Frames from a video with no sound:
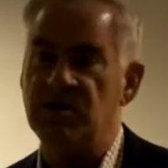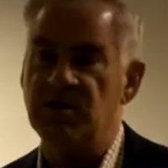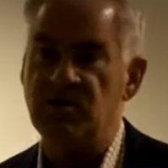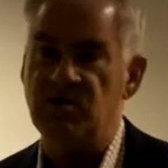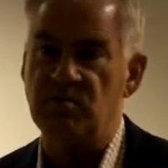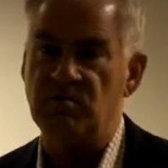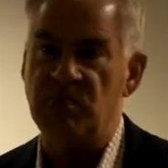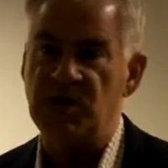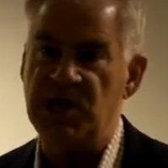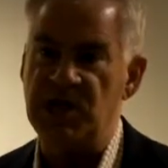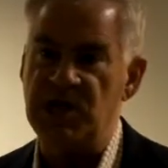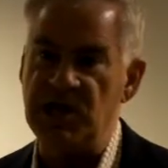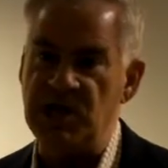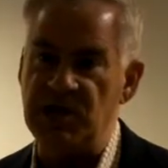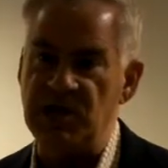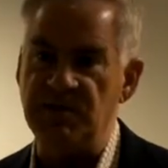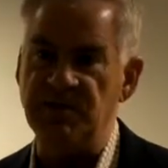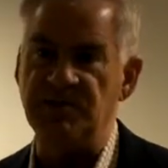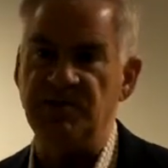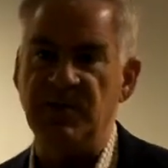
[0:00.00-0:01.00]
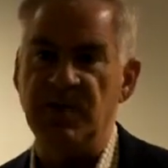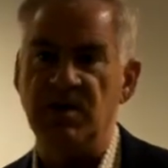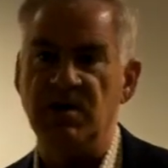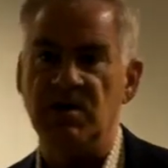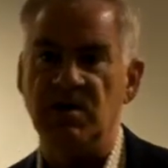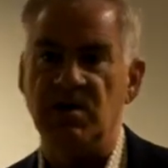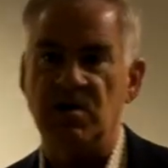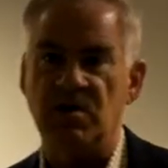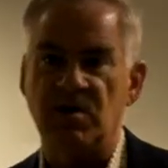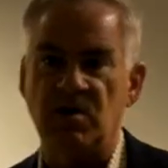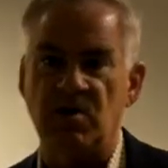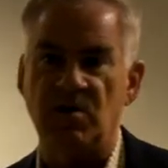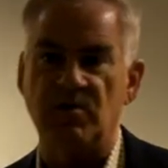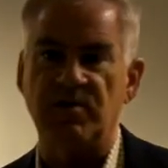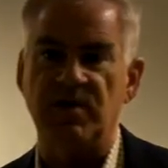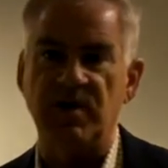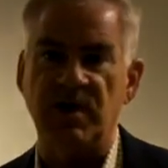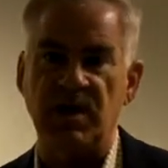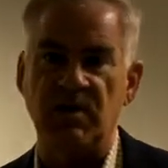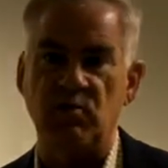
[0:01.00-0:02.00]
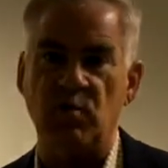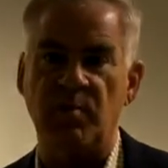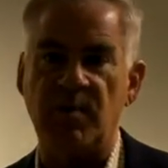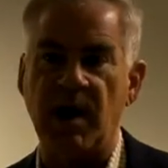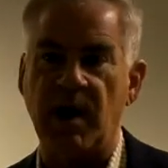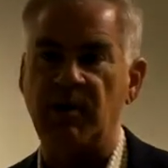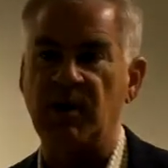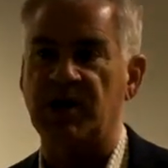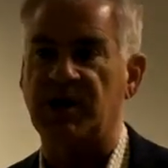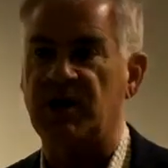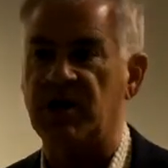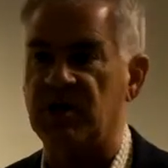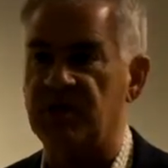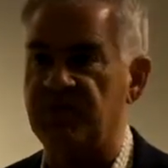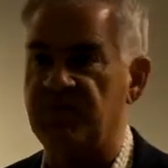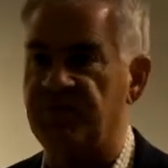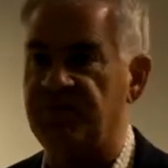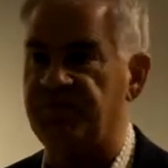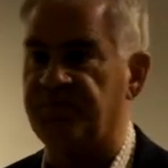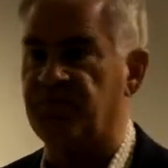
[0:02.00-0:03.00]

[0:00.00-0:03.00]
to be on the Republican